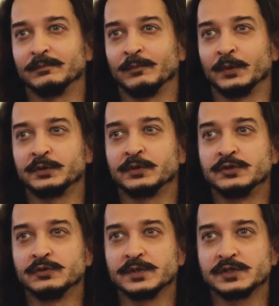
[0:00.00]
What you
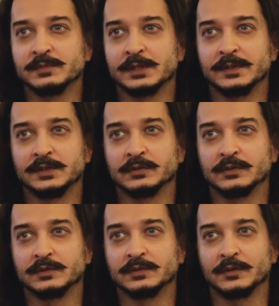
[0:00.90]
could do is maybe you
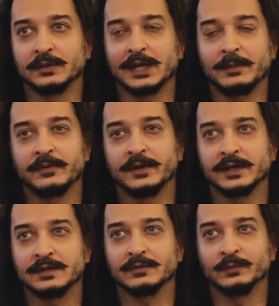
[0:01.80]
could
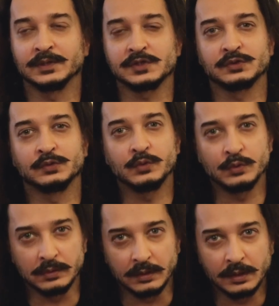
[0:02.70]
collaborate with a
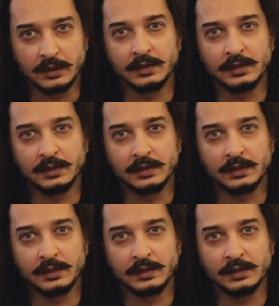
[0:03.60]
school